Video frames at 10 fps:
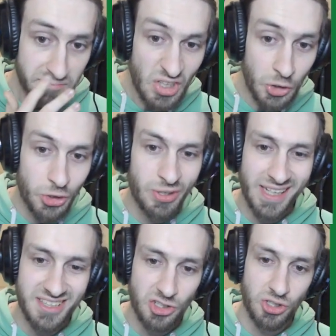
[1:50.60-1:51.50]
You need
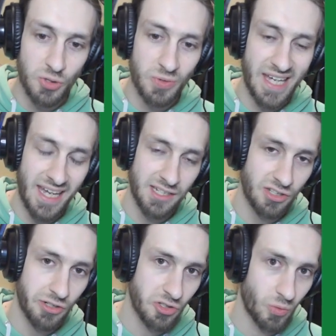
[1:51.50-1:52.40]
to get into
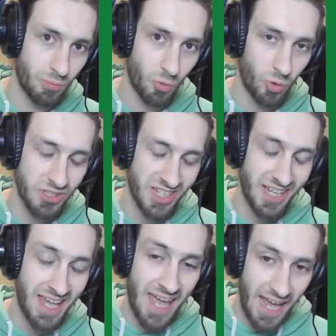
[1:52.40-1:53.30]
the swamp water
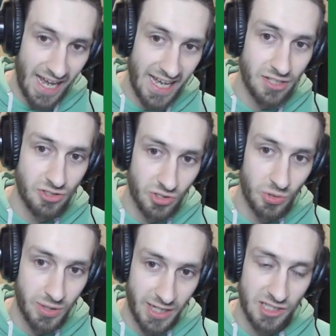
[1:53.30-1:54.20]
as soon
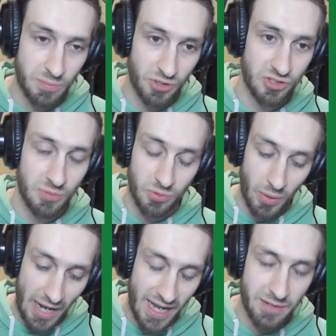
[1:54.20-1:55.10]
as possible
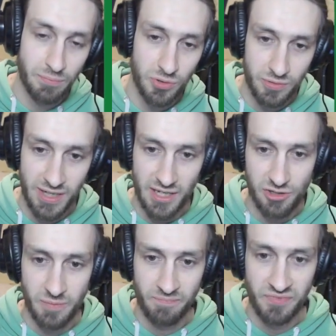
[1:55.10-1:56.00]
and boot dash.
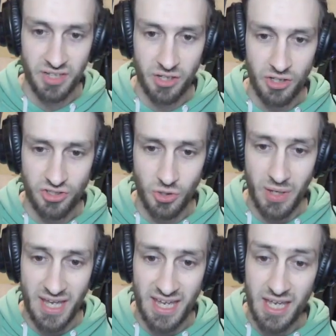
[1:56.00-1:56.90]
So
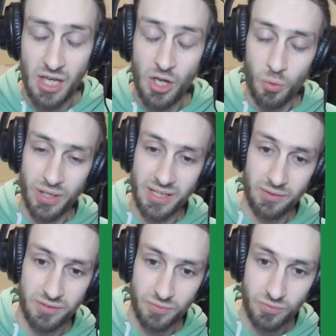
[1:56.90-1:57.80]
here, we're
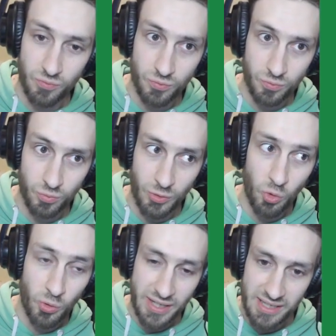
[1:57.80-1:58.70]

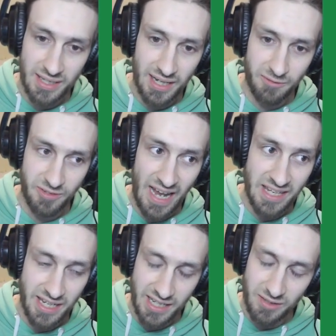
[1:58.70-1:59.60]
walking left, and
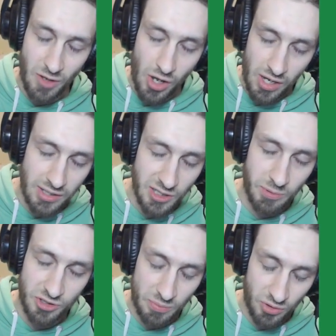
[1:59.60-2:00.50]
then at the earliest
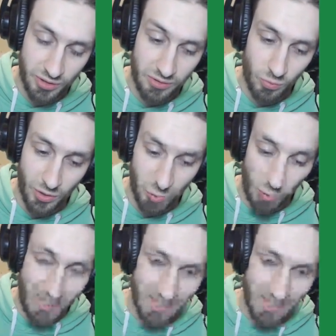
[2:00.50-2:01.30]
possible point, we're walking